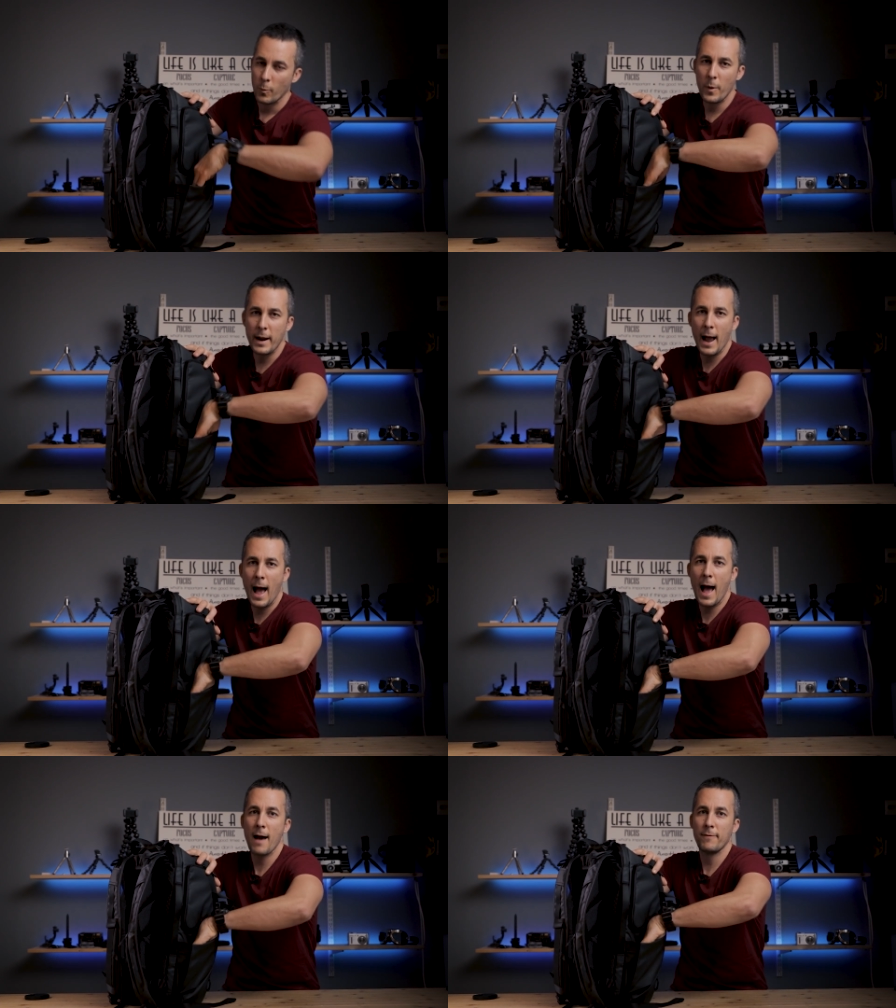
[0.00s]
we
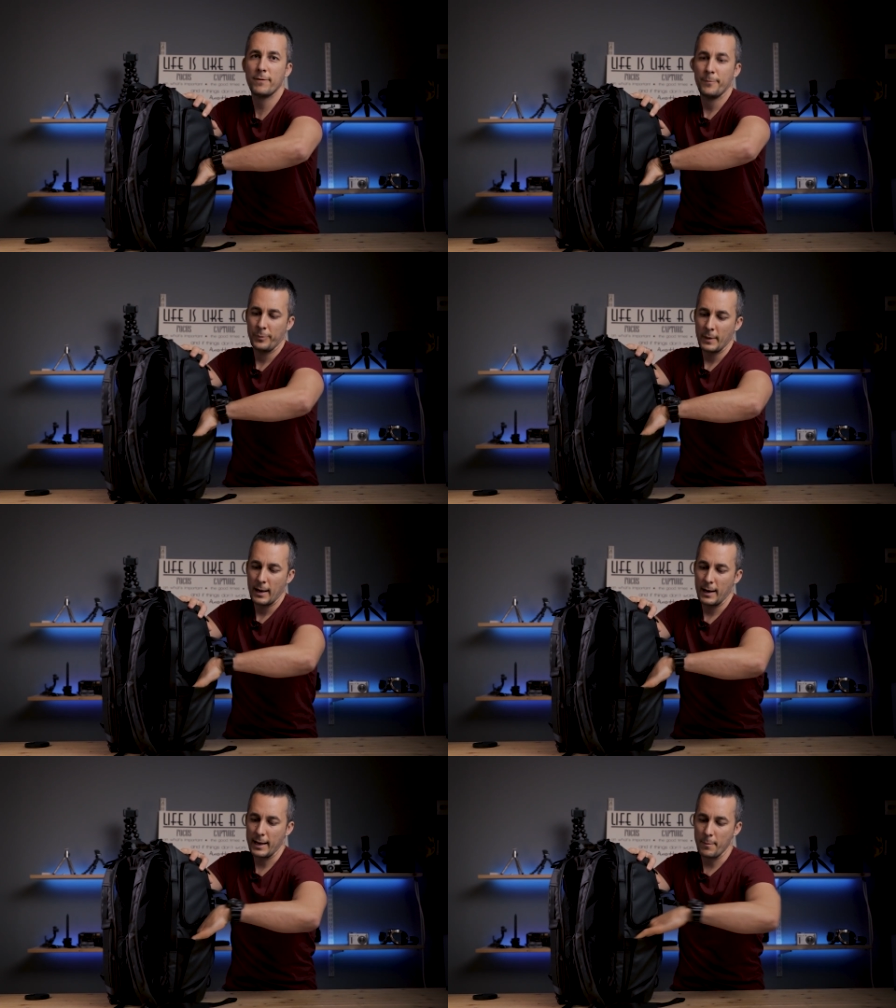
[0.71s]
have
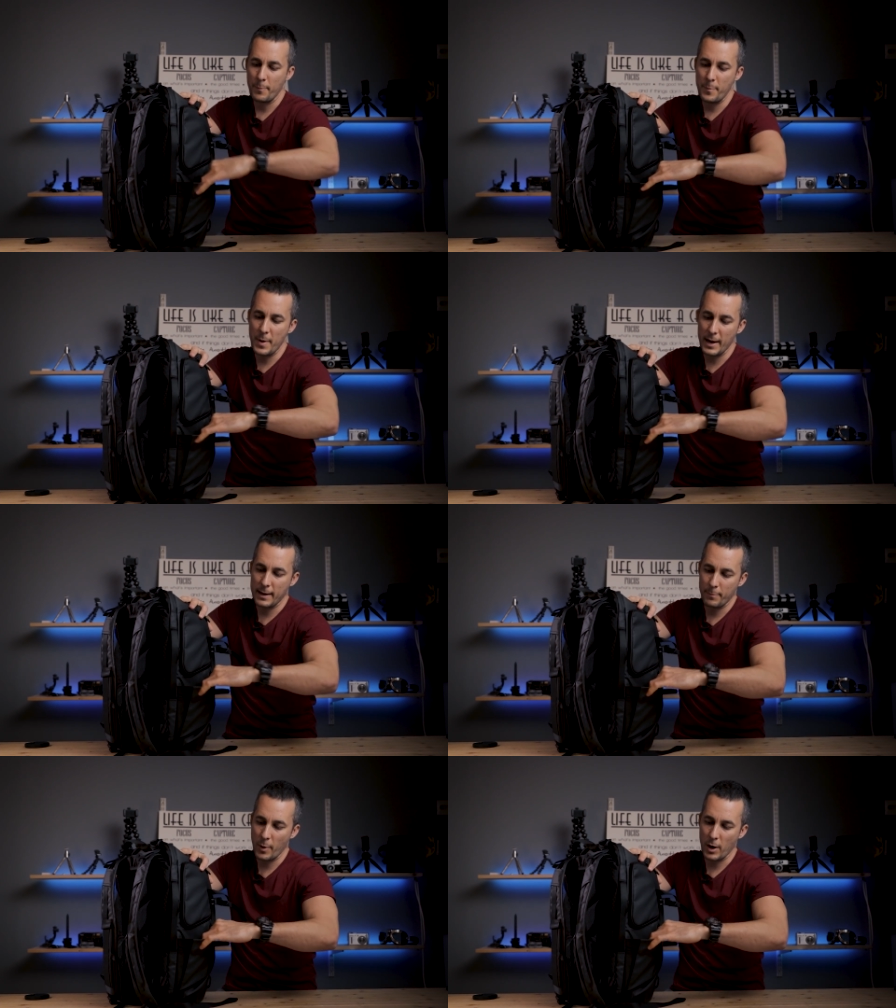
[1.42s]
like a
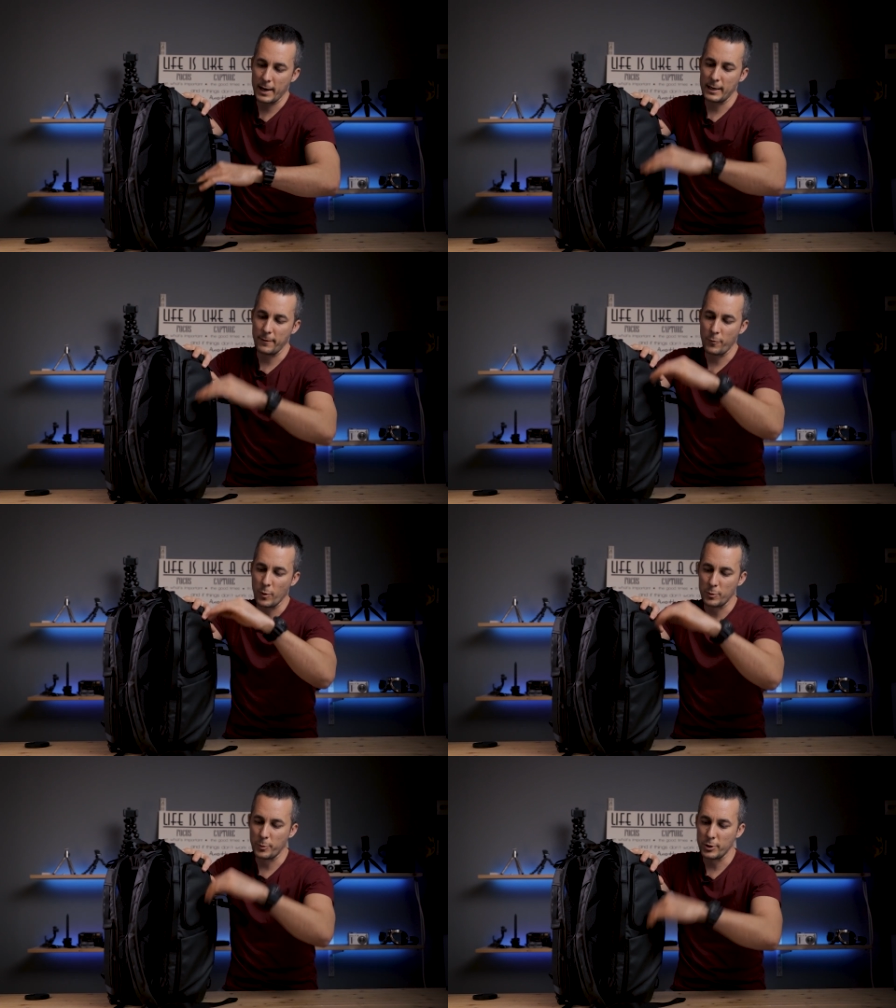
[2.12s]
big pocket if
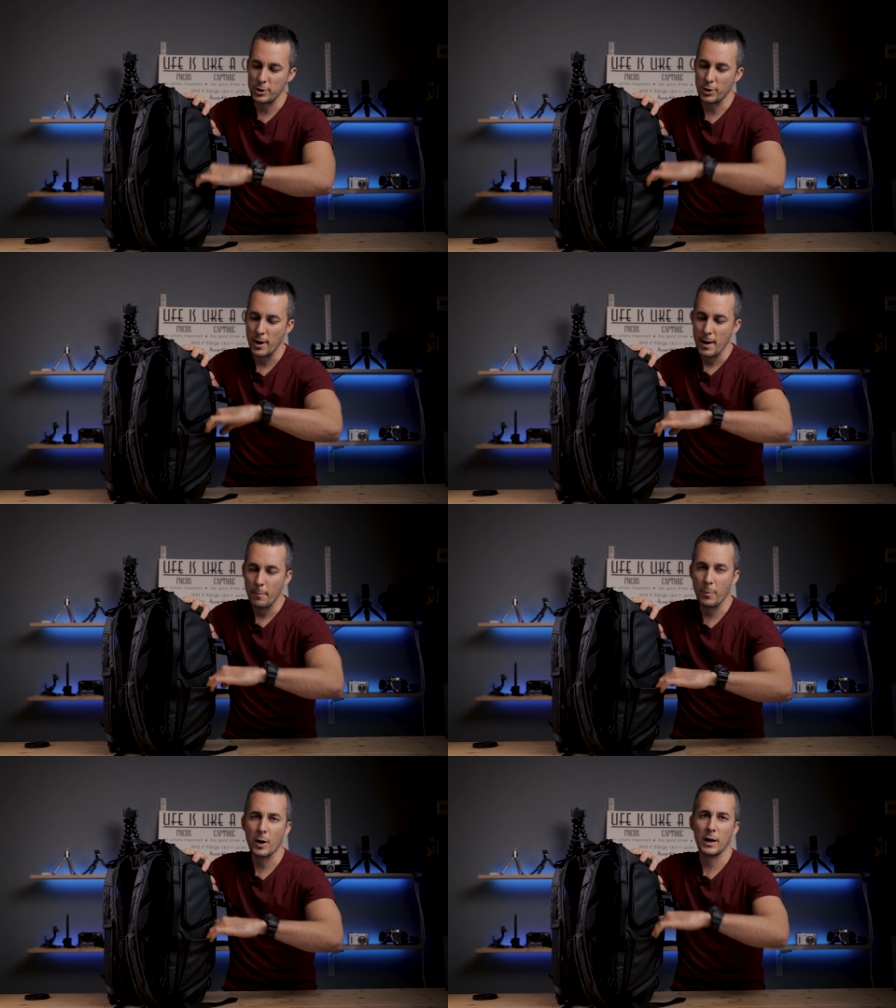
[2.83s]
you want to put your
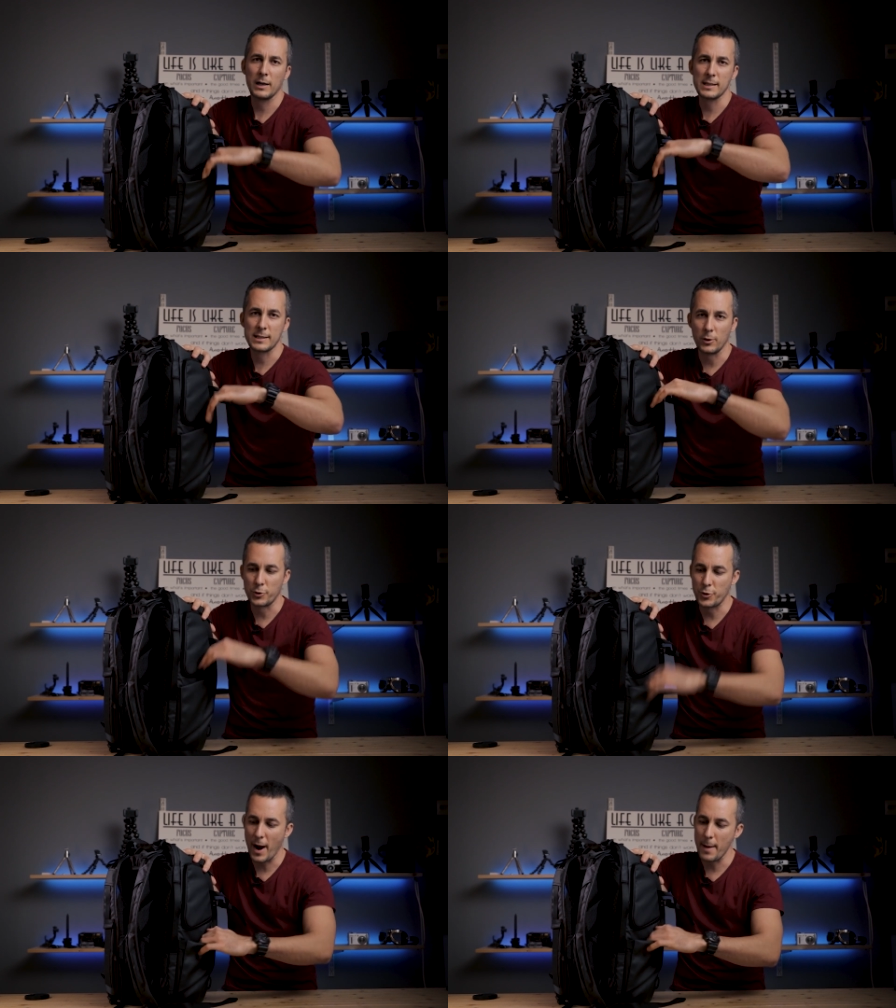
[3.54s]
bottles
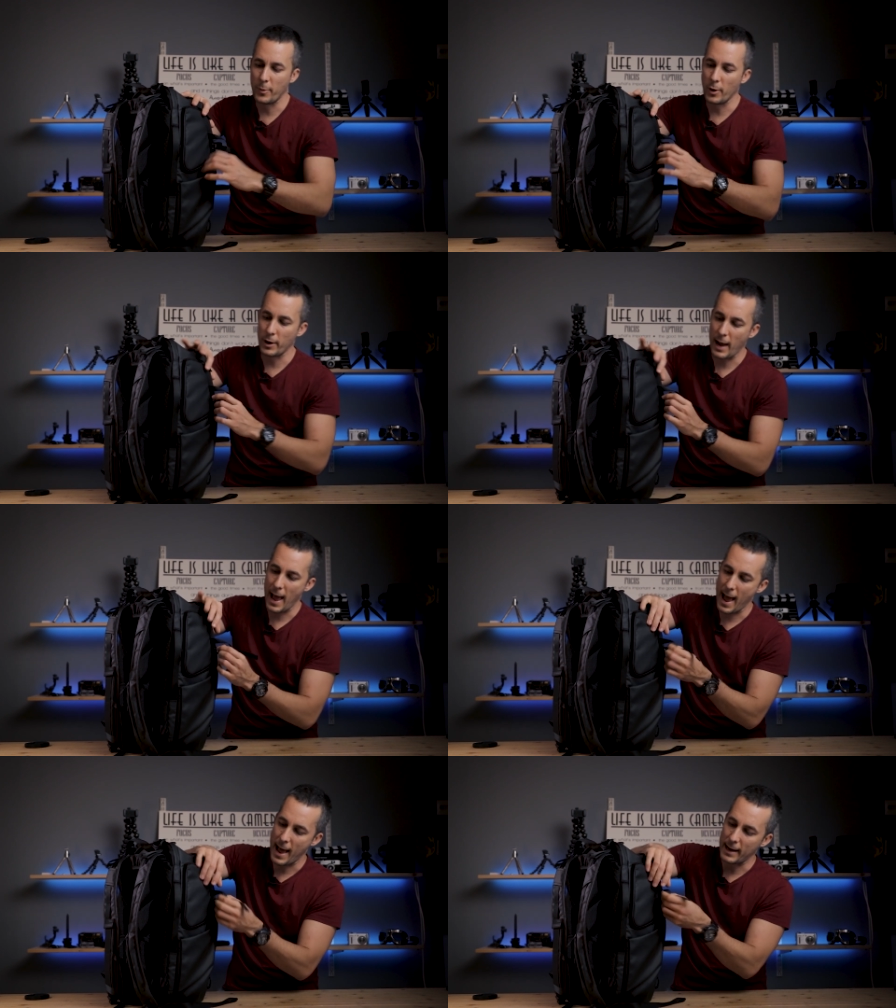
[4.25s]
or tripod
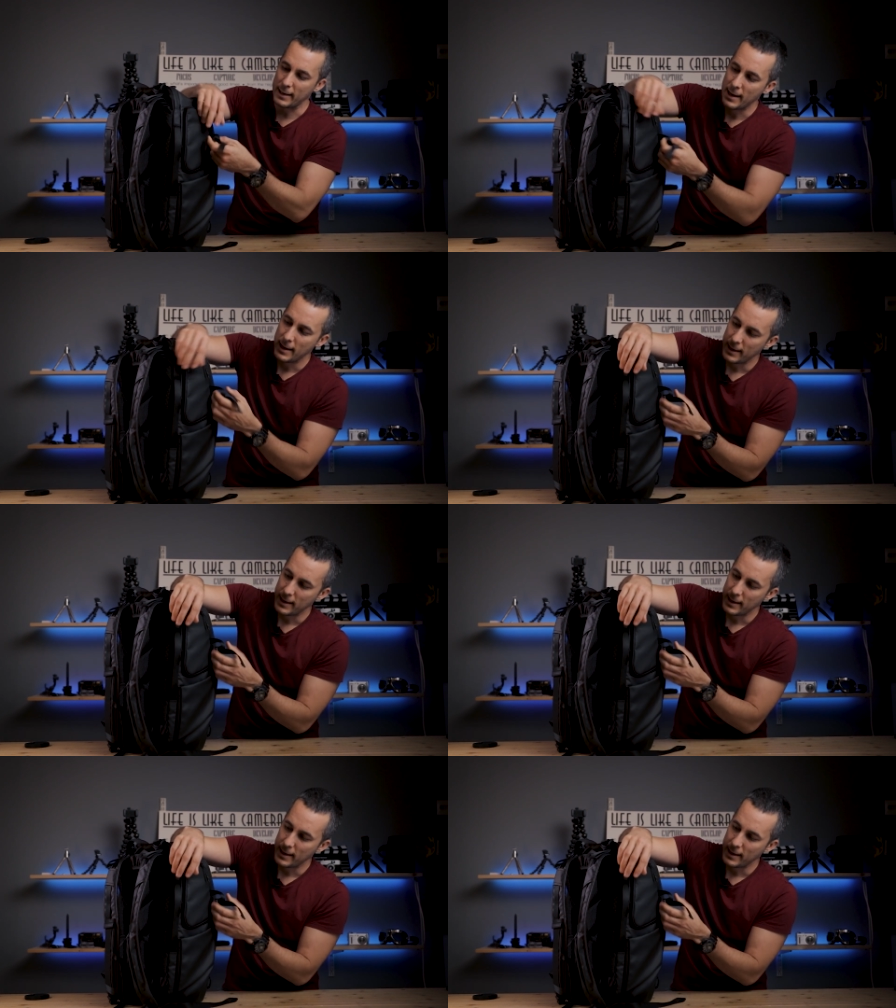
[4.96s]
and